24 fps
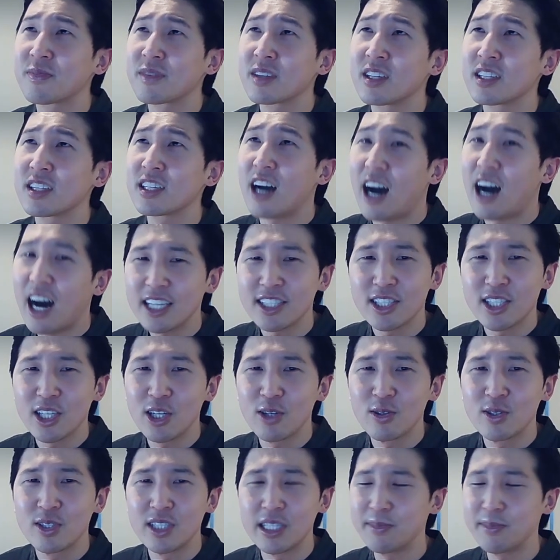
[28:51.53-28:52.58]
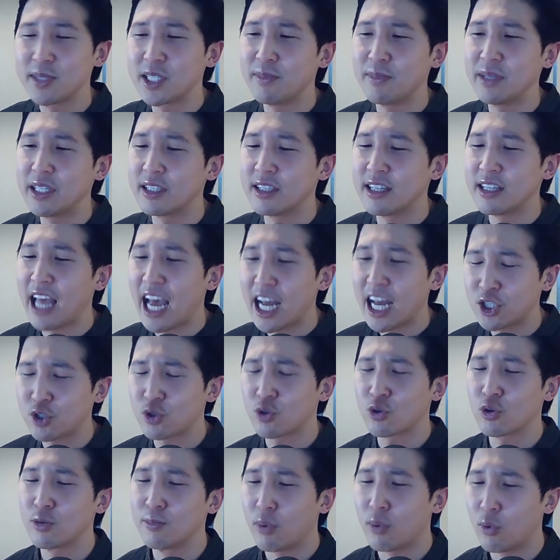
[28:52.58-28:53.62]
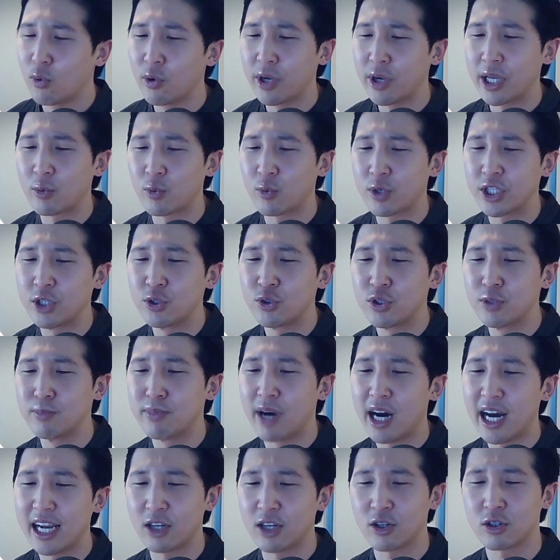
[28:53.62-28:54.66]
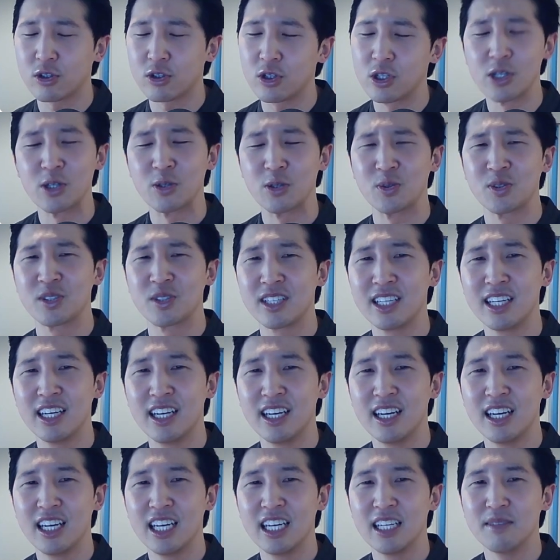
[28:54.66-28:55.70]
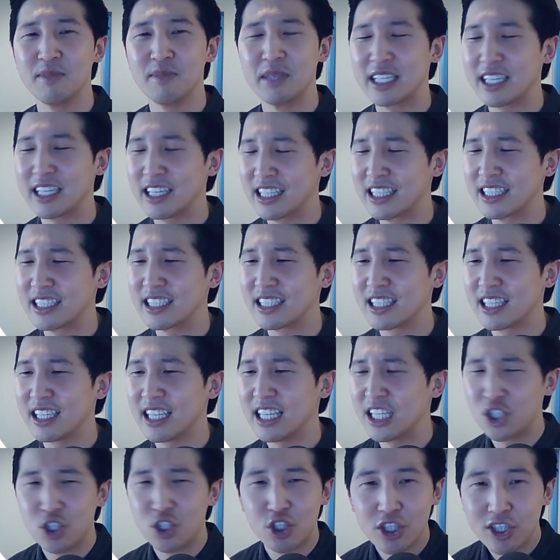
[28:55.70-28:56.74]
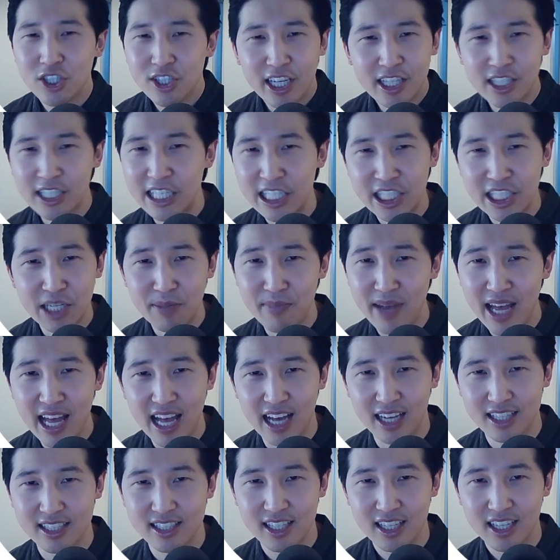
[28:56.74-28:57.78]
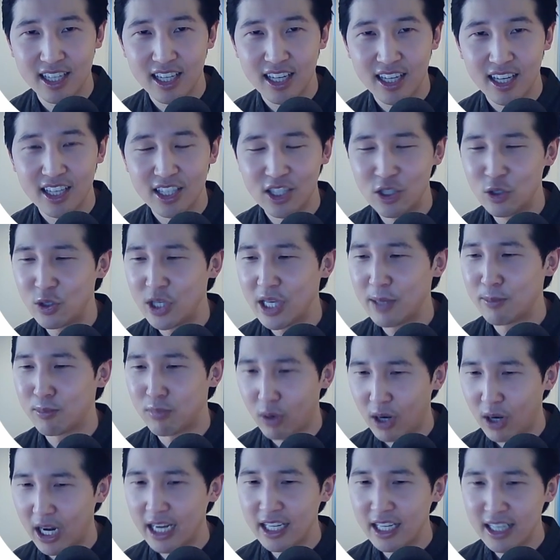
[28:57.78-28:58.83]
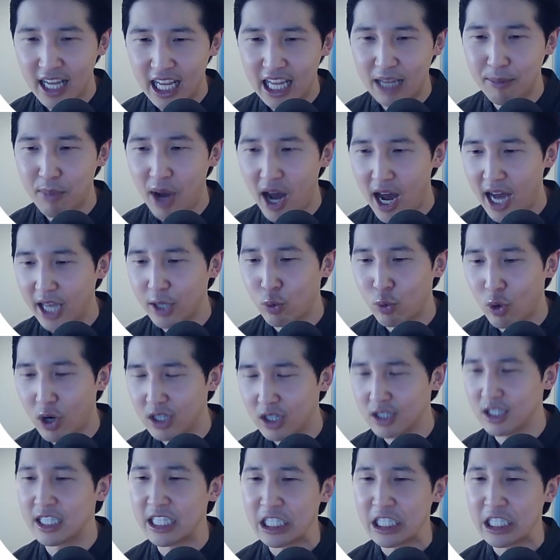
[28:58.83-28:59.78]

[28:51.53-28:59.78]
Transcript: Costco seems to be the natural point where you should buy your clothes. Because it's just like TJ Maxx. You get brand name, high quality